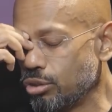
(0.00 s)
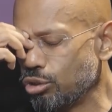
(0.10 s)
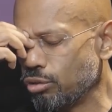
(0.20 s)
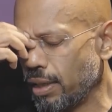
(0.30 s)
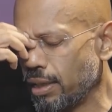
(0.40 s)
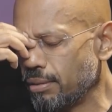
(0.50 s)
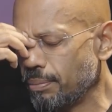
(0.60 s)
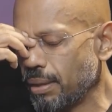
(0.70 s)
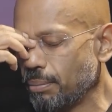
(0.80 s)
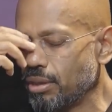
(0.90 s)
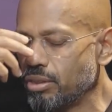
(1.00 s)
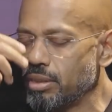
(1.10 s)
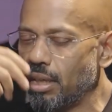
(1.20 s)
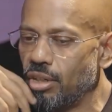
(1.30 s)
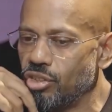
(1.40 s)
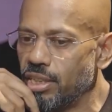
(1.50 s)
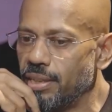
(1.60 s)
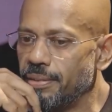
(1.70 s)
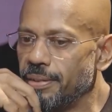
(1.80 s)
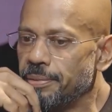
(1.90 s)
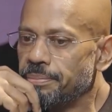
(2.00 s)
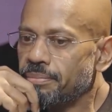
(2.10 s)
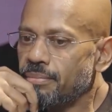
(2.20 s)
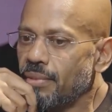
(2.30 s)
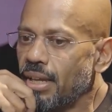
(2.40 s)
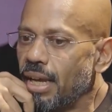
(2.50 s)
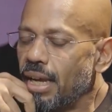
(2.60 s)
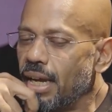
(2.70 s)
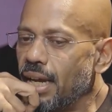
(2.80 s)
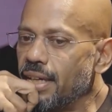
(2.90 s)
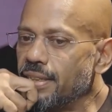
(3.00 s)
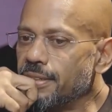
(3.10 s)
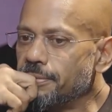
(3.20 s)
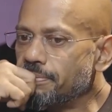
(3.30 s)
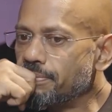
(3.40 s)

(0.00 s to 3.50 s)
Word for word: Junirwala, my apologies, RJ. And